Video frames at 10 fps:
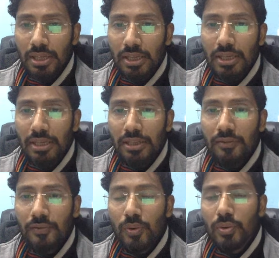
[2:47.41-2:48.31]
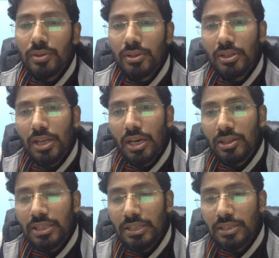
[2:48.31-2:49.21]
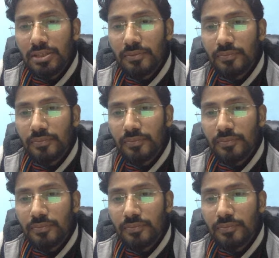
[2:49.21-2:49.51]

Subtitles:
in T4 there are 3 Ds.